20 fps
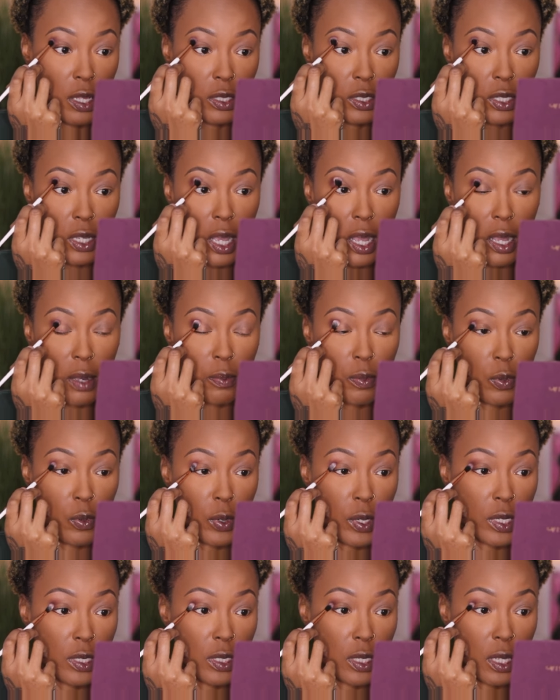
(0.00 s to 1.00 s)
top
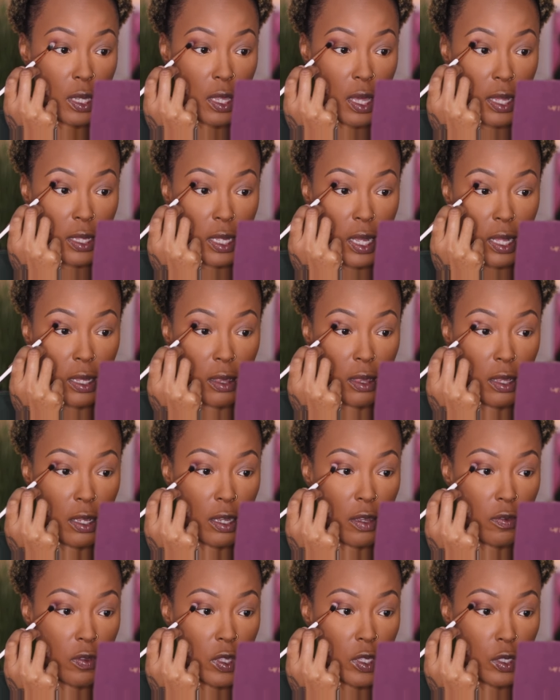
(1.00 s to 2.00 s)
reason that I
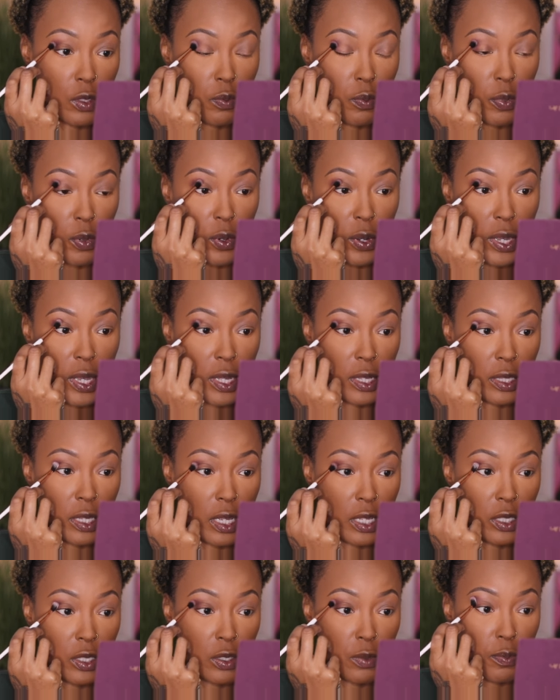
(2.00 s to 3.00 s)
love this brand.
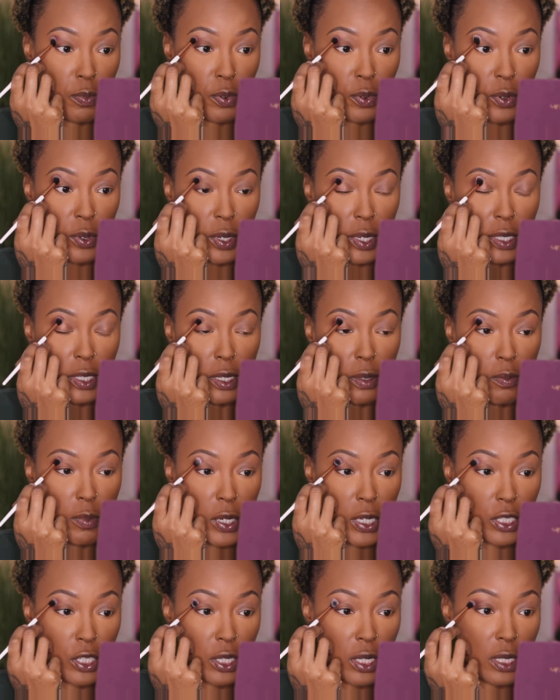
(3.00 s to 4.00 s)
It's pretty
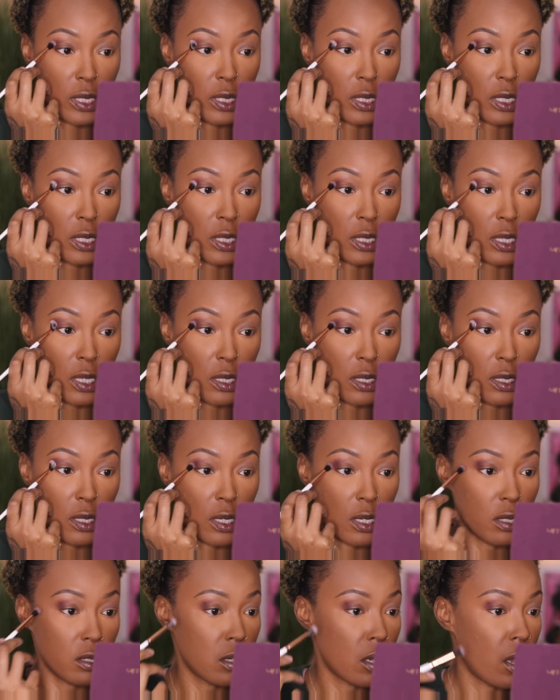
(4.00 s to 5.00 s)
much
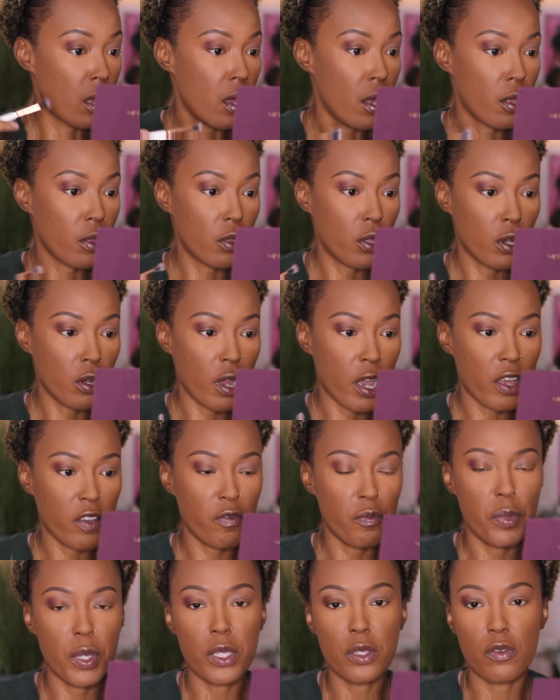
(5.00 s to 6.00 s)
consistent. There
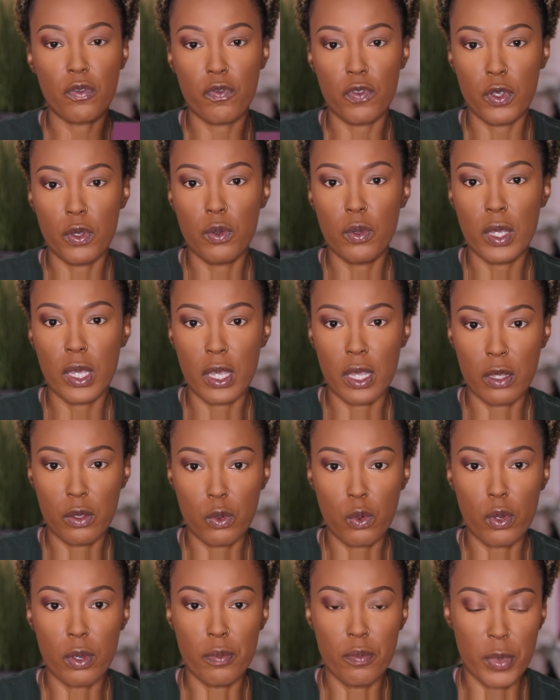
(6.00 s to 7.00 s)
have been a few hit
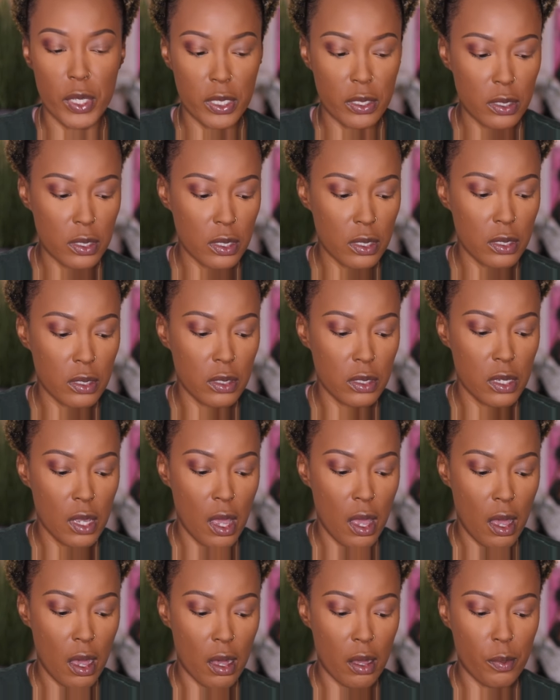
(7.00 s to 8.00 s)
or misses,
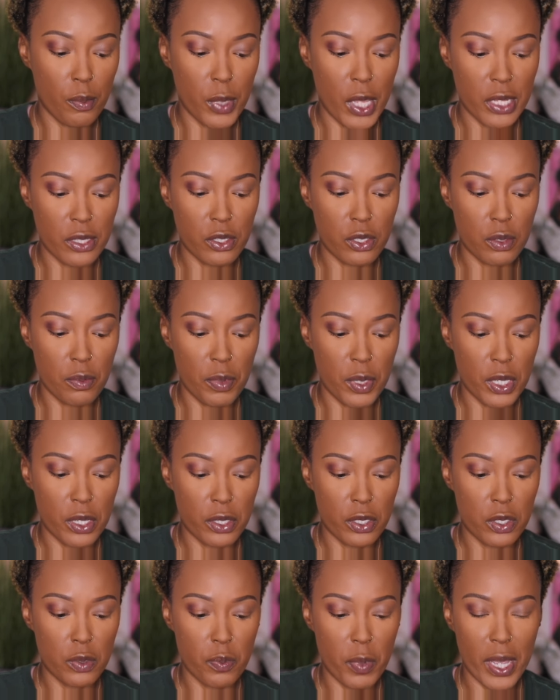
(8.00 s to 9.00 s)
um, that's to be
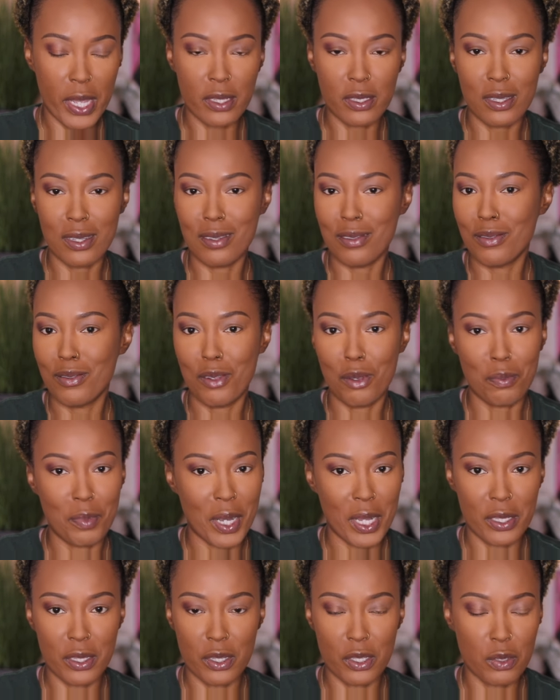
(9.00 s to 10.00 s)
expected.
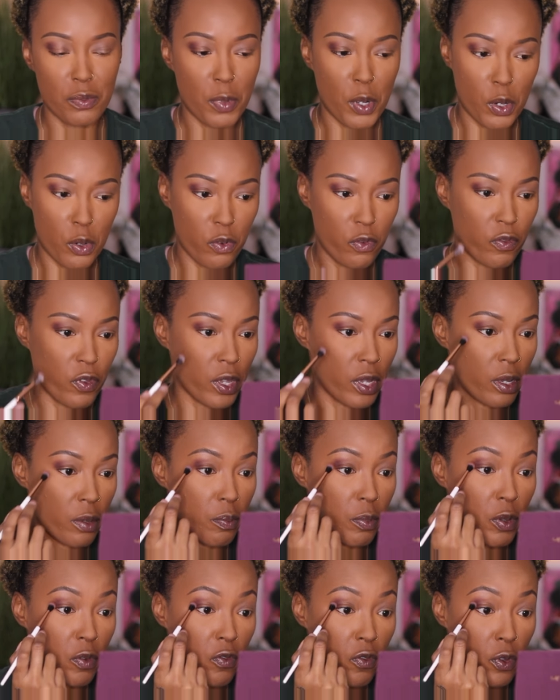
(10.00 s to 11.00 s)
Nobody is
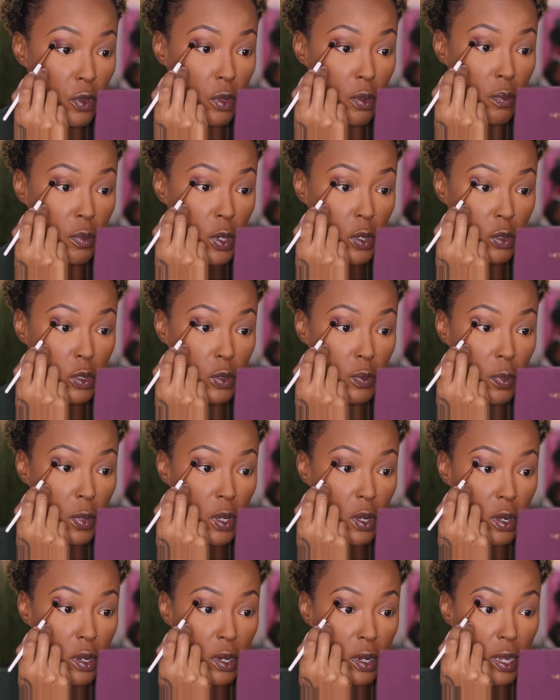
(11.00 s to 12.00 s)
perfect, but for the most
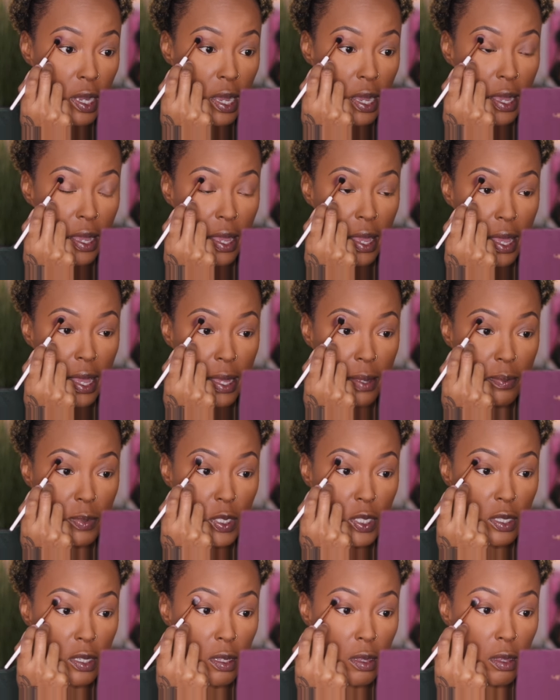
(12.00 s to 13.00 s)
part, I
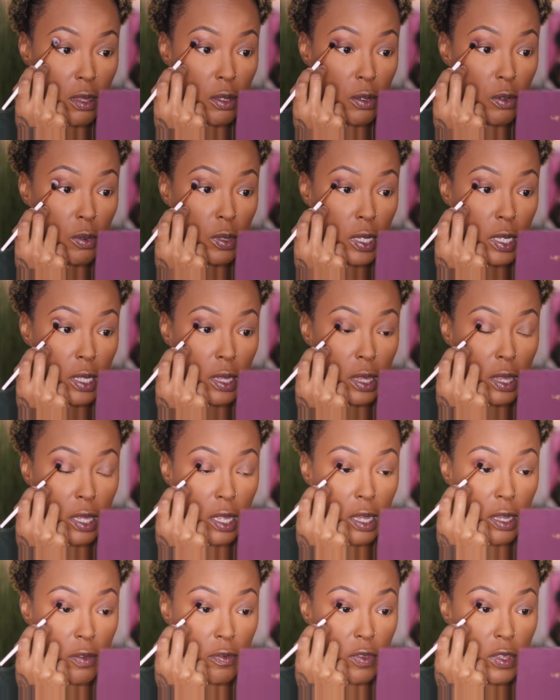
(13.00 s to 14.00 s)
absolutely
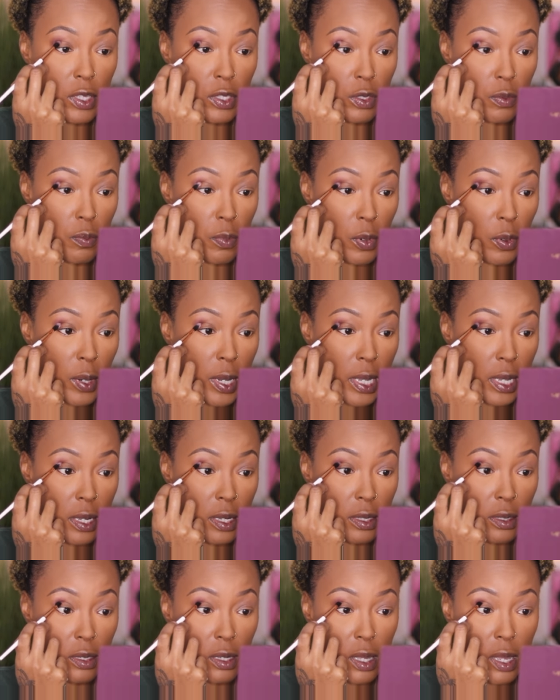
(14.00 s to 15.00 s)
love this
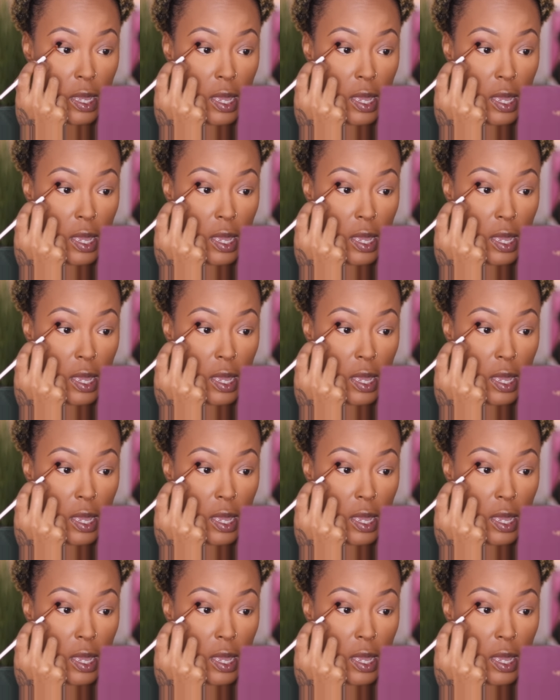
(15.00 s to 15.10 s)
brand